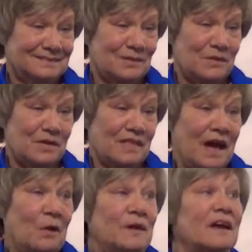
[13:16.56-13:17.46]
or
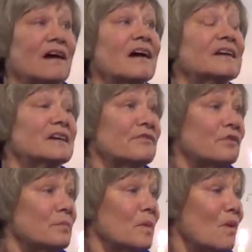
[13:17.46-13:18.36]
thou and I
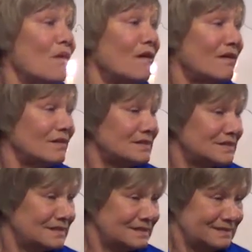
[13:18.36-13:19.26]
never
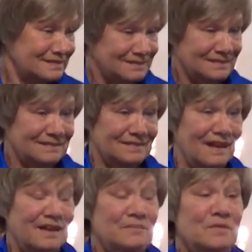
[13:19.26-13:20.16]
apart.
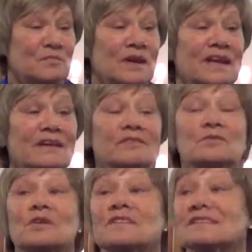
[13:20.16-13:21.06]
I am the wave,
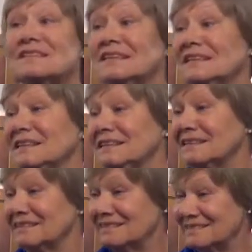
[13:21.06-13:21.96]
you are the
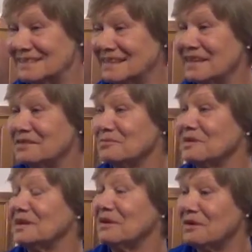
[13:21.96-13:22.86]
sea. Together
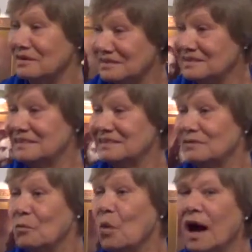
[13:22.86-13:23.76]
we are
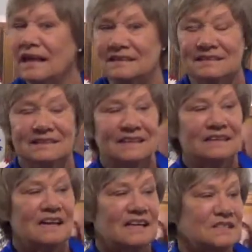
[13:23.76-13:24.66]
one in
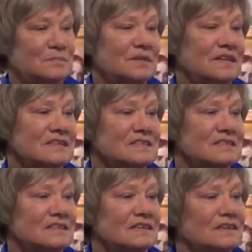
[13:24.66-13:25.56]
God's
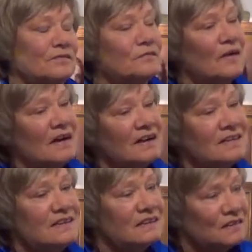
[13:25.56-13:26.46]
bliss.
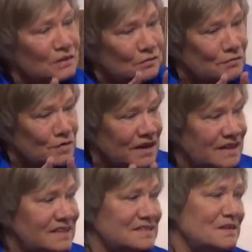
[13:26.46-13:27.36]
Find a little
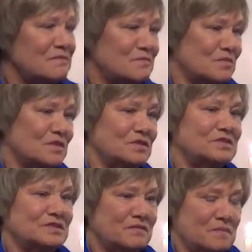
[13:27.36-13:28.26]
phrase of the
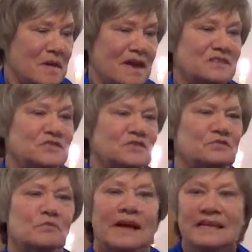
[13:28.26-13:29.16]
words of the Masters.
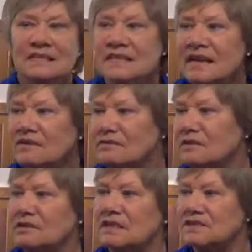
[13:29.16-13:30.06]
Write it down if
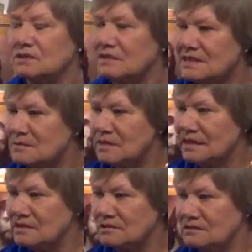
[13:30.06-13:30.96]
you need to. That's what
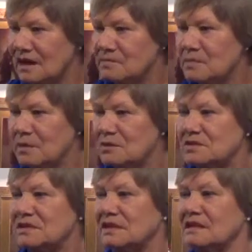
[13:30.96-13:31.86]
I do. I'm the
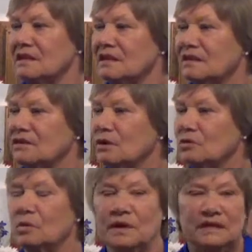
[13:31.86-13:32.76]
Post-it
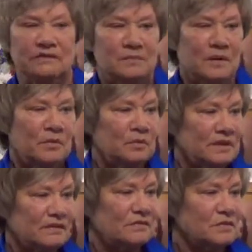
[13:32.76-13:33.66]
note queen. Remember when
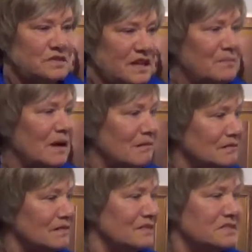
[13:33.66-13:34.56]
they first came
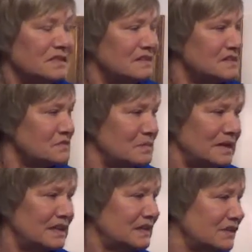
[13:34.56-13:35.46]
out, and I've said this for
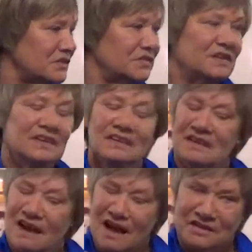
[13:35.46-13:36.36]
many years,
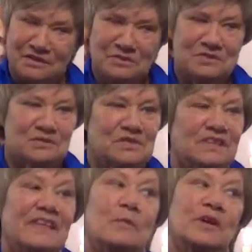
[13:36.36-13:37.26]
I used those.
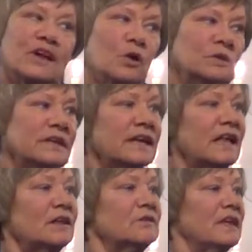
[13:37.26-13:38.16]
They were only
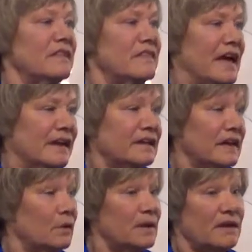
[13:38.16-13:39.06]
yellow then, and
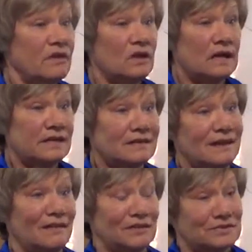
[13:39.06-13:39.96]
now we have all kinds of
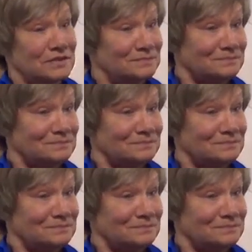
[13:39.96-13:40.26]
colors.